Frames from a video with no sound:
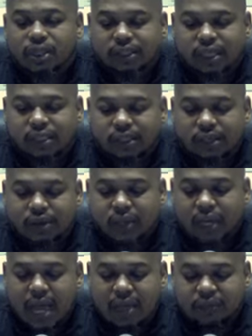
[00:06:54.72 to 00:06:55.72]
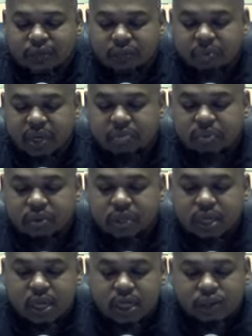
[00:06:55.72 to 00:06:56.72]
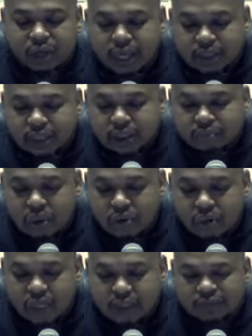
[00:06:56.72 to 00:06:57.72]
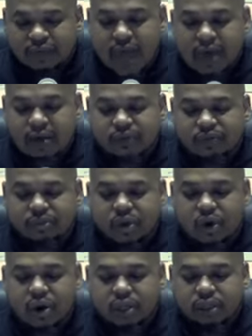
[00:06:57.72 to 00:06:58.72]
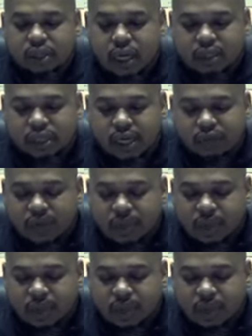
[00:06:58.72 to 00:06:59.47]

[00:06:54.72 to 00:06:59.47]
is necessary in the lives of his people. So our lesson is broken into five different parts, taken from the